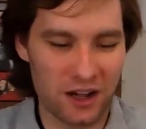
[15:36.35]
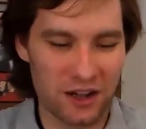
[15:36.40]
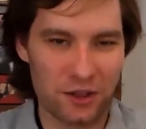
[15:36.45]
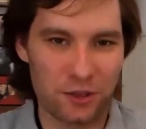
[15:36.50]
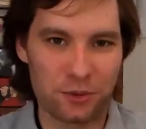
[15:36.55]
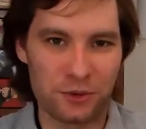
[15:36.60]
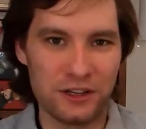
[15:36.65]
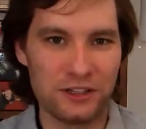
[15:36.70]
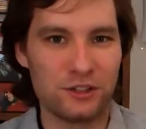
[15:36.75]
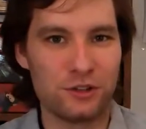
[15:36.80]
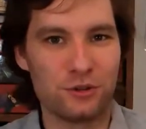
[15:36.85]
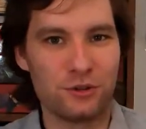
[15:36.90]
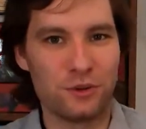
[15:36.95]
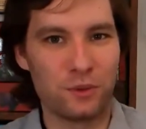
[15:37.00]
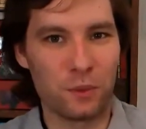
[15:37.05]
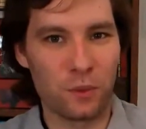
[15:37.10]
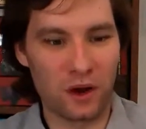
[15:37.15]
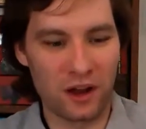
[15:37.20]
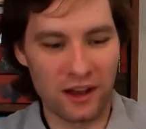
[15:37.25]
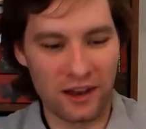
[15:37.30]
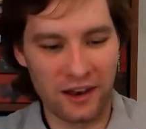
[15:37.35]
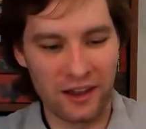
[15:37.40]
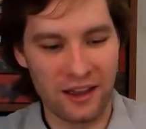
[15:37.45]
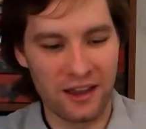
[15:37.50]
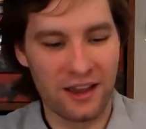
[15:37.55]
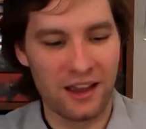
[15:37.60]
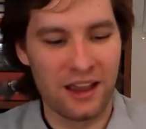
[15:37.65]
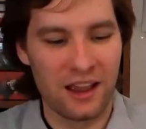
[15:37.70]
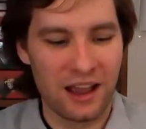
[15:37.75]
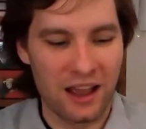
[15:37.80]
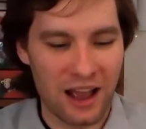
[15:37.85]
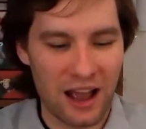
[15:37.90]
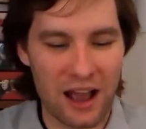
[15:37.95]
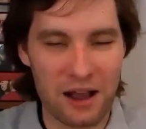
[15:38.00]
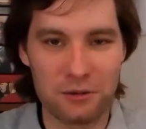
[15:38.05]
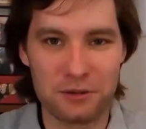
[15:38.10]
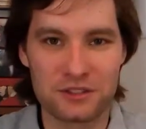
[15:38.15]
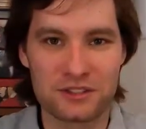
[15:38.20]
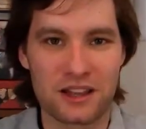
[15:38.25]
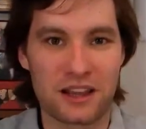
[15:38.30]
3, 2, and 1, I
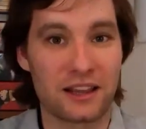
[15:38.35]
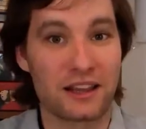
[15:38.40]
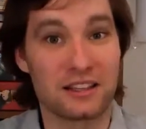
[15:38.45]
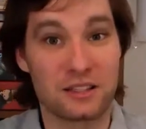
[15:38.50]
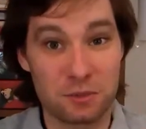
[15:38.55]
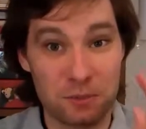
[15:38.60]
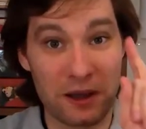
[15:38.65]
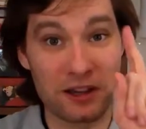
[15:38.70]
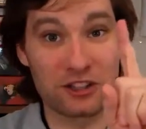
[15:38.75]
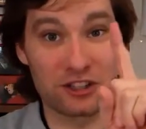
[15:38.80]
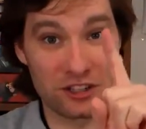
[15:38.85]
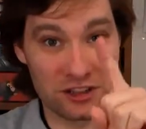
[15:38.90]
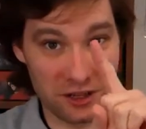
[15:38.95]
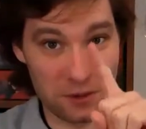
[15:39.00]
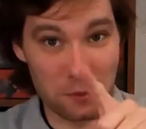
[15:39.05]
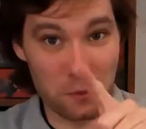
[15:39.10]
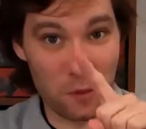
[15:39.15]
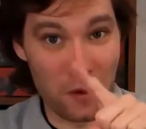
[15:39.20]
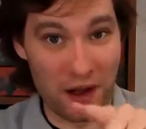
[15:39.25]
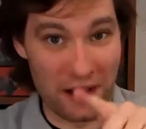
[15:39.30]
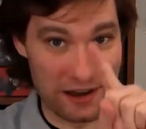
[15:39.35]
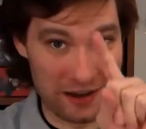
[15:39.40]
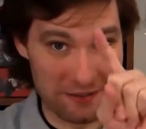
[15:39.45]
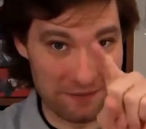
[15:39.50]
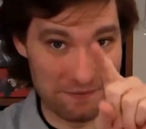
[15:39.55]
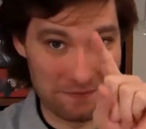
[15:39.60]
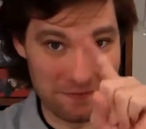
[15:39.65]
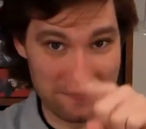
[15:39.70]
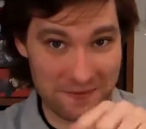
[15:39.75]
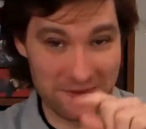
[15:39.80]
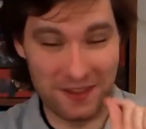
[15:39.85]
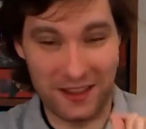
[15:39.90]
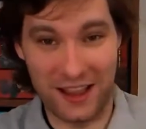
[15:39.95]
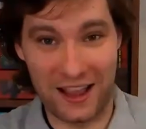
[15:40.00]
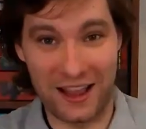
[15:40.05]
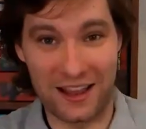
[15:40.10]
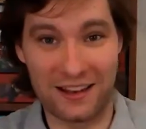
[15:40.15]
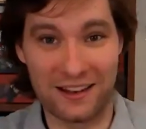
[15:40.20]
was like, especially 1, and